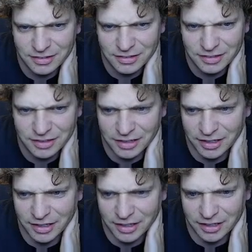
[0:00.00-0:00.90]

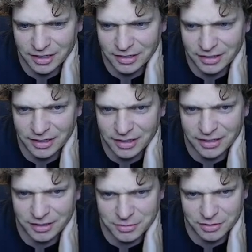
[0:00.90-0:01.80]
And I
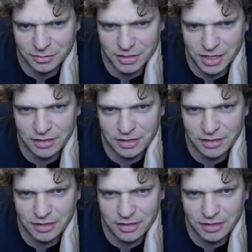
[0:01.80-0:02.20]
think I'm just going to attack.